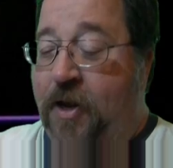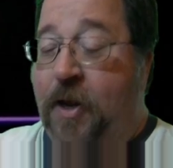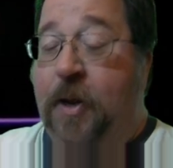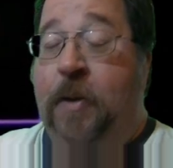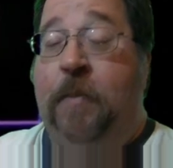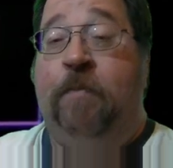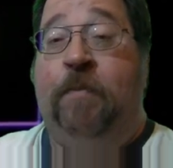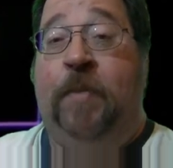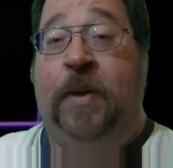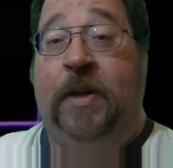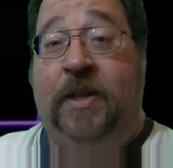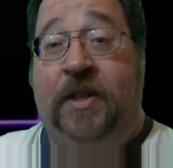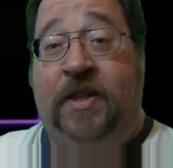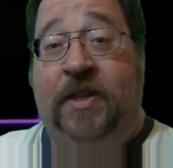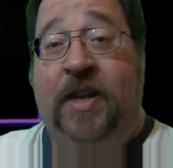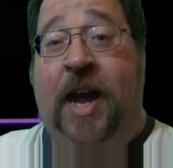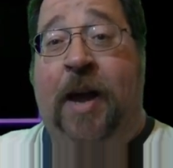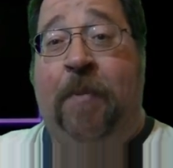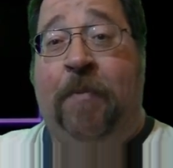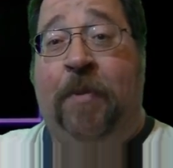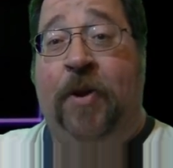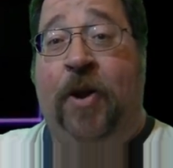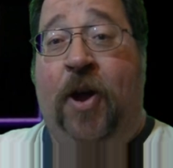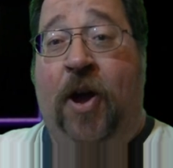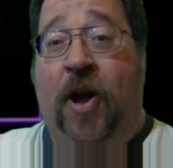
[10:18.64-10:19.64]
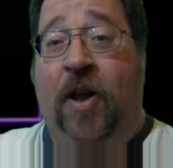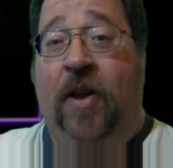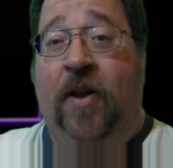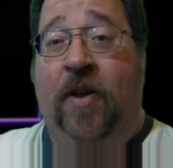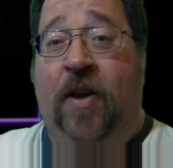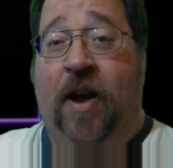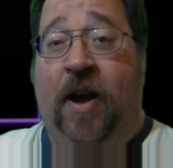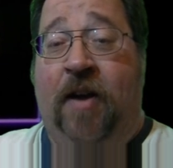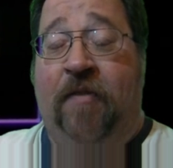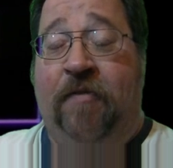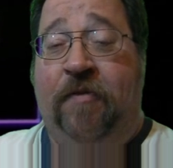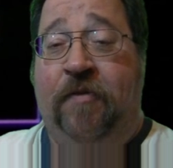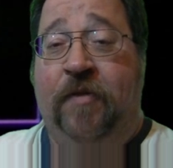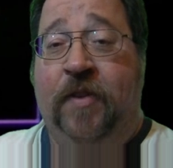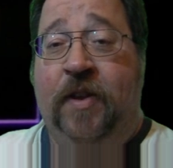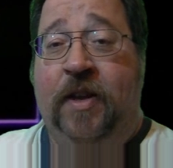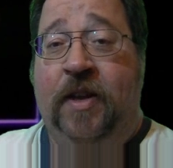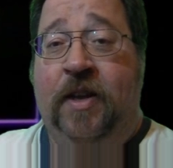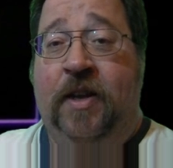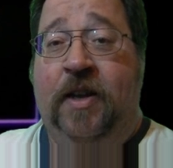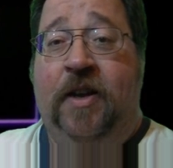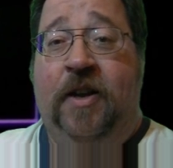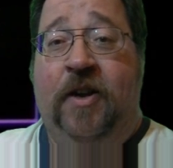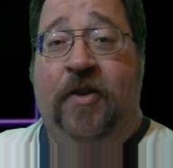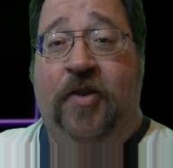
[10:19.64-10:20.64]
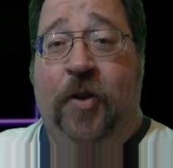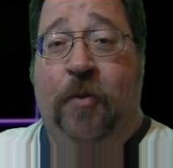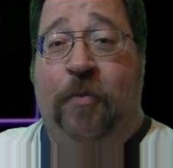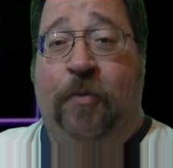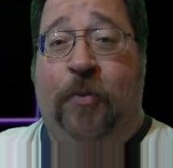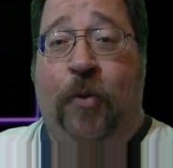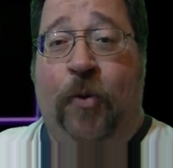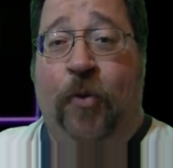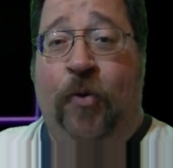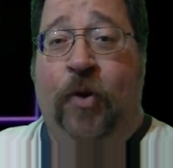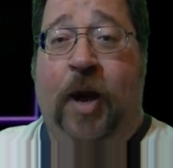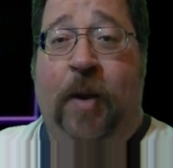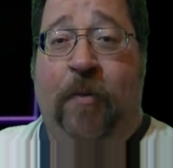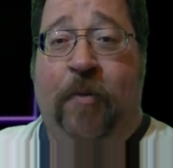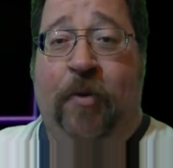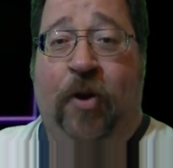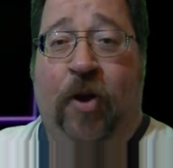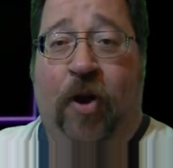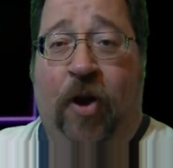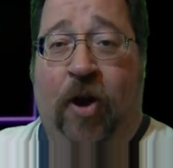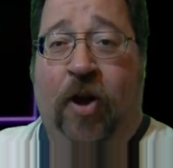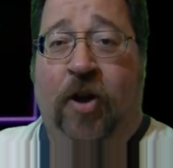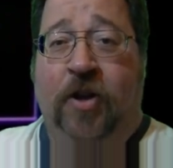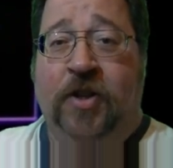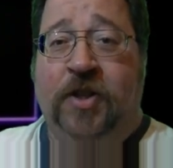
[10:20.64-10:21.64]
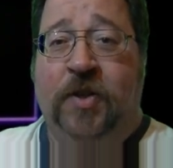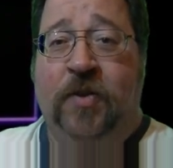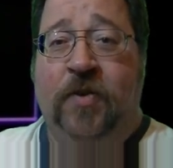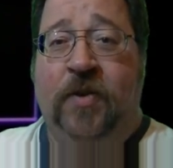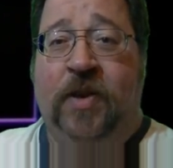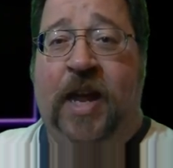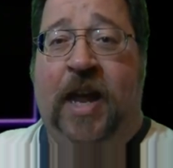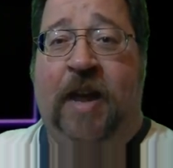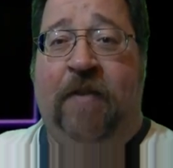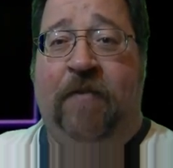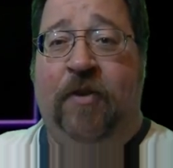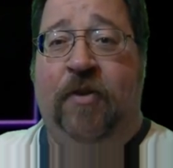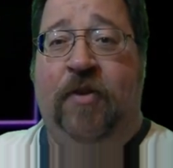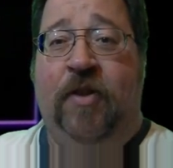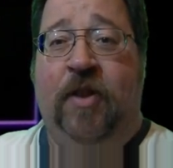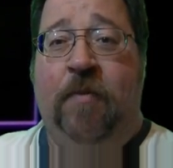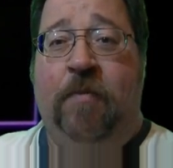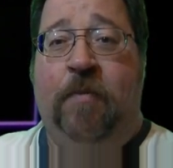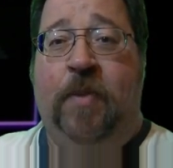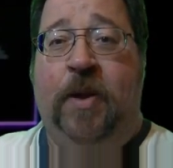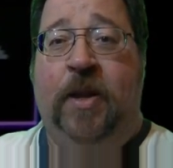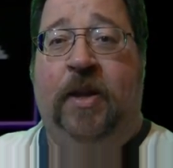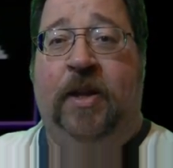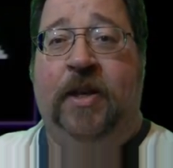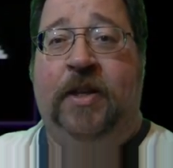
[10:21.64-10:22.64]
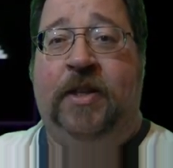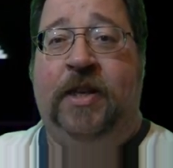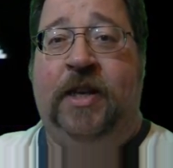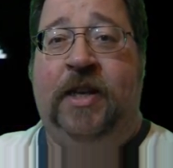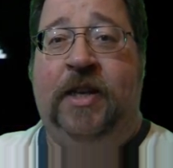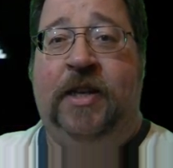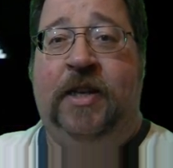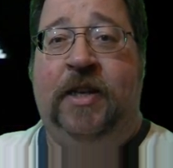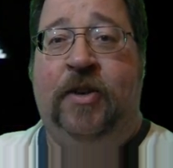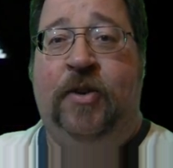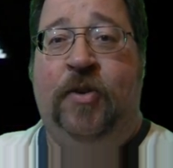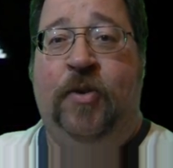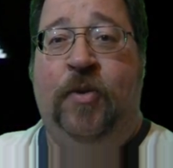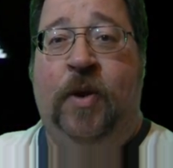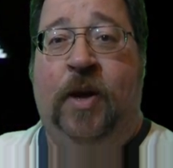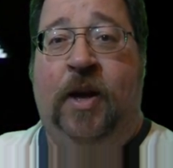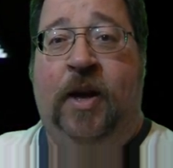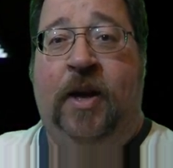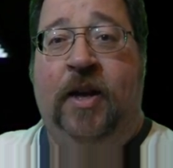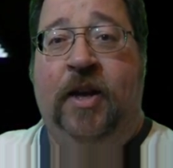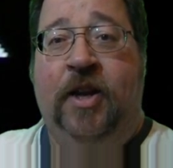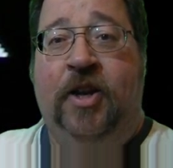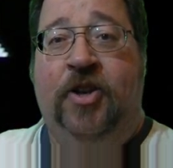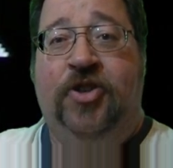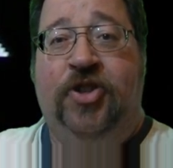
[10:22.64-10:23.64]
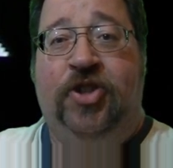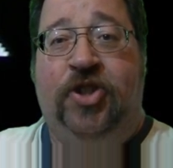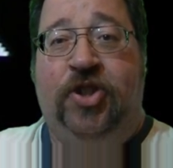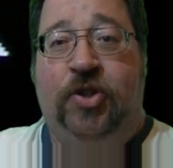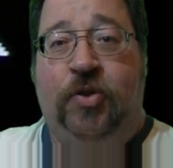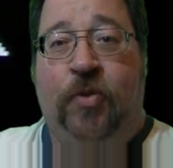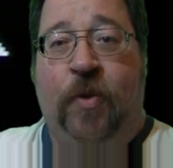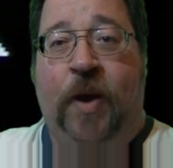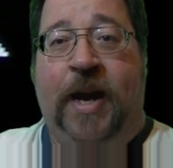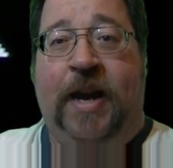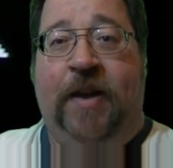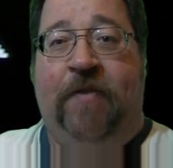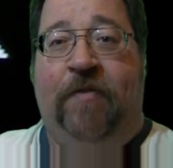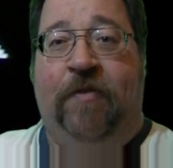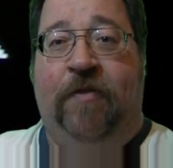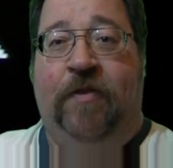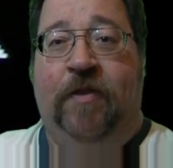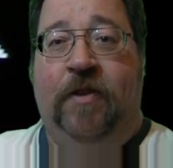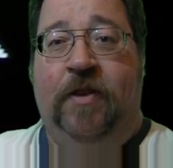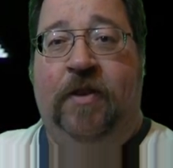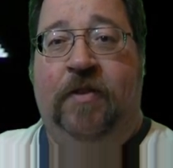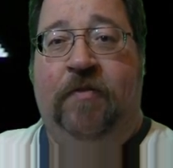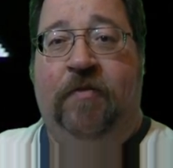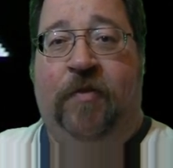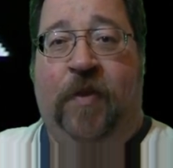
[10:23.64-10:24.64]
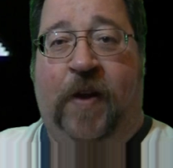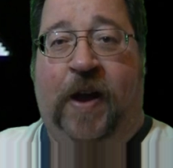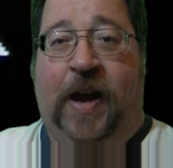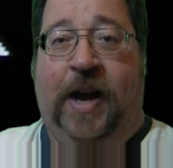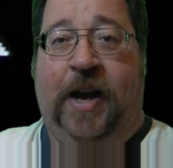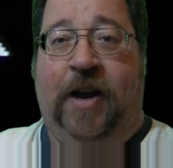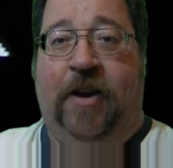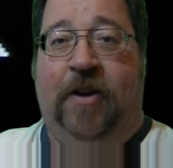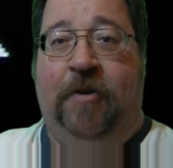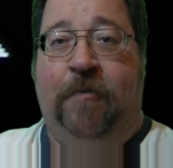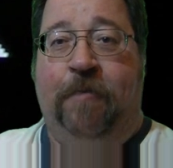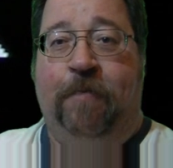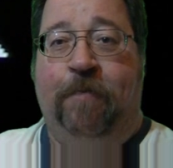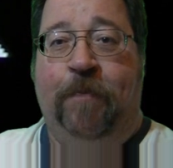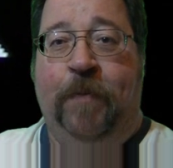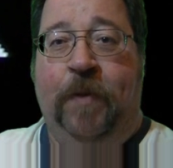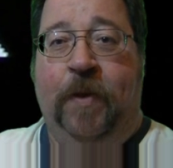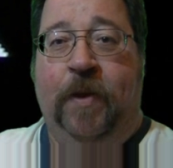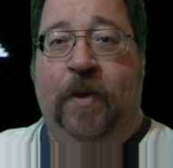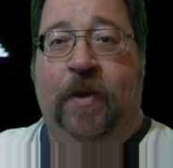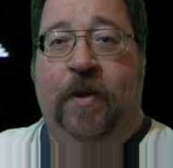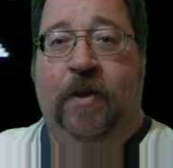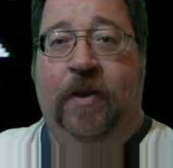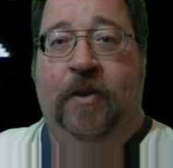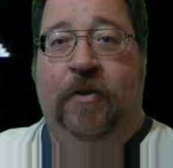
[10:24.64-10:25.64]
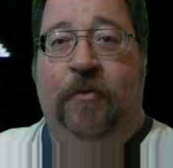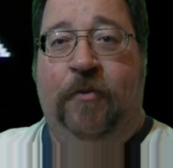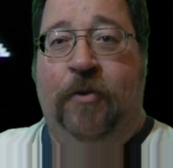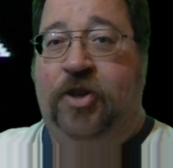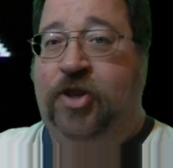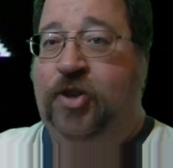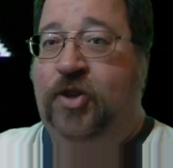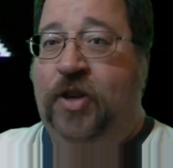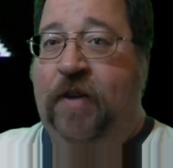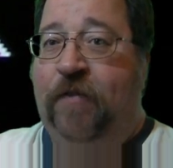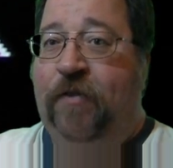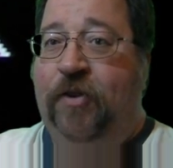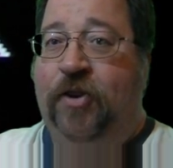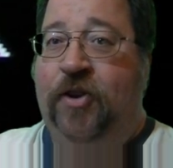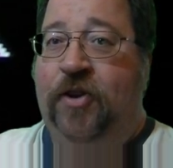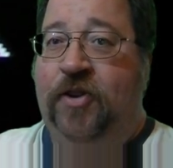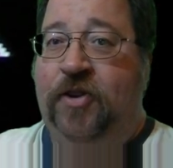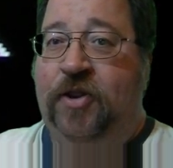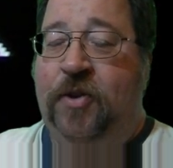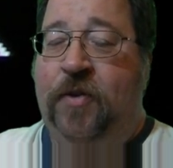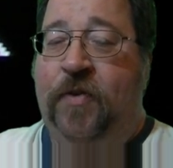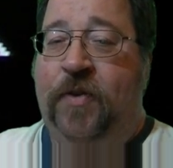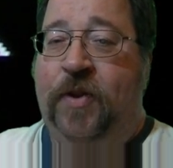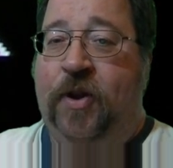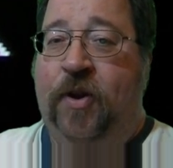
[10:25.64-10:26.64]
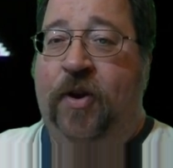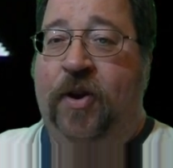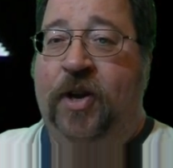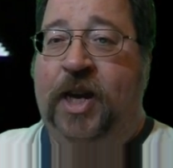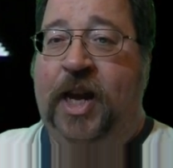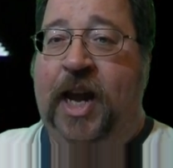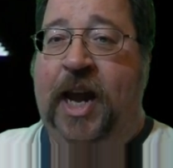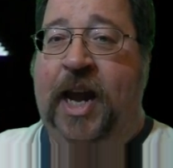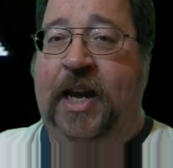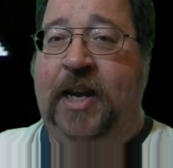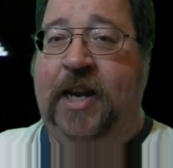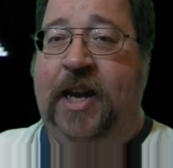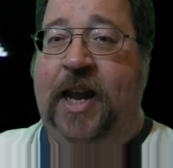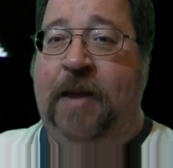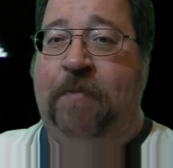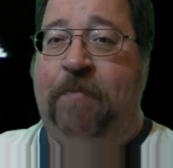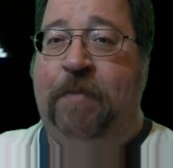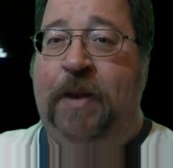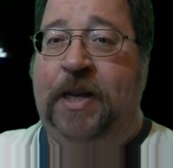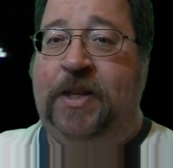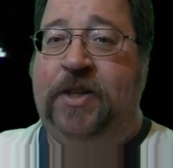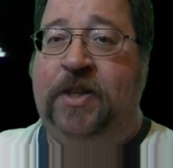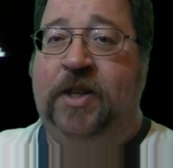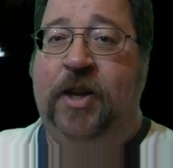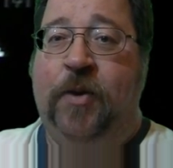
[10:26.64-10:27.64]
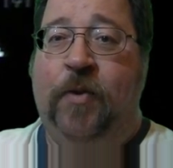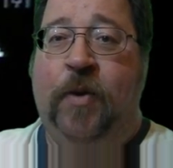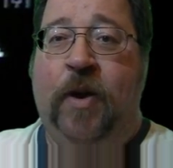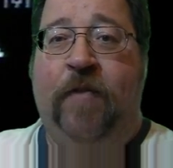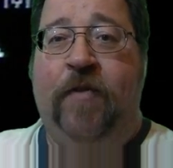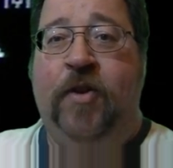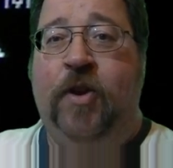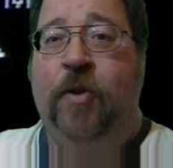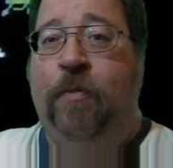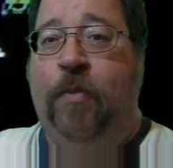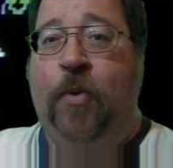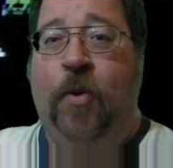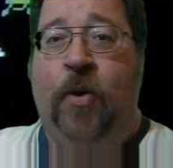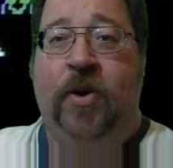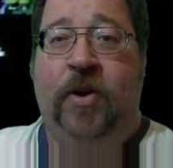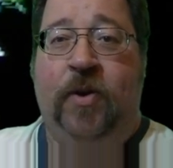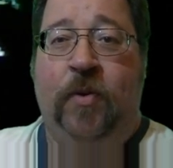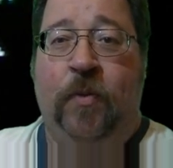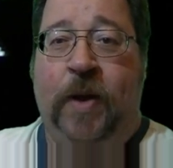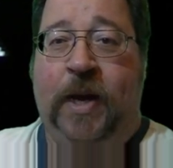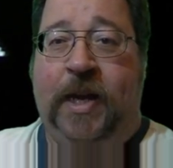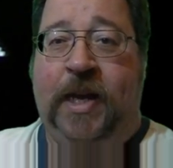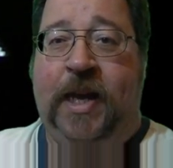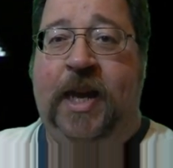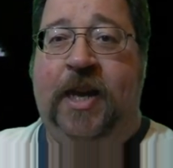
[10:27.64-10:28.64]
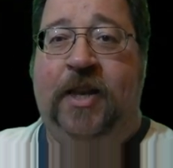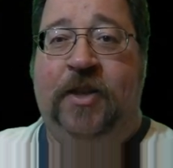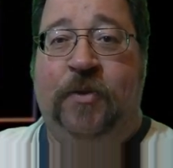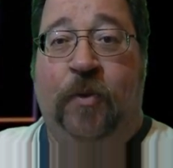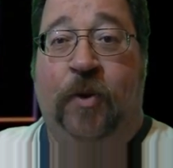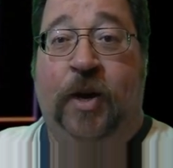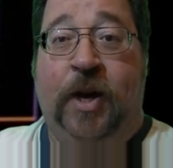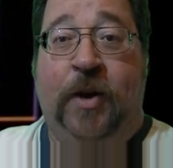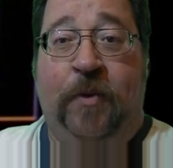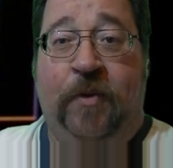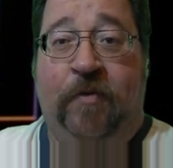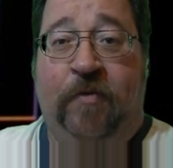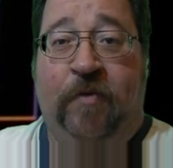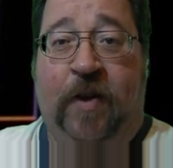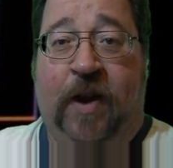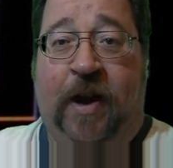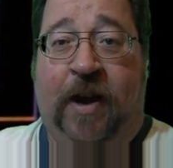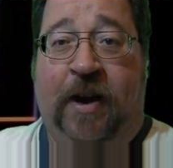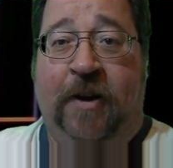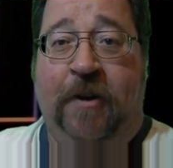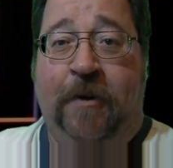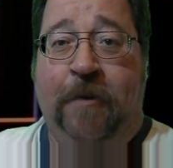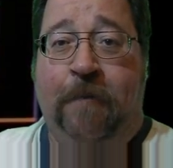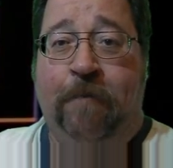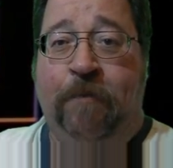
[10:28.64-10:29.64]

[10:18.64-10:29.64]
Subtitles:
But to top it all off, the programmer also gave you the ability to strafe fire, which you never could do in the arcade game. Basically, wherever you pointed Winky is where he would fire.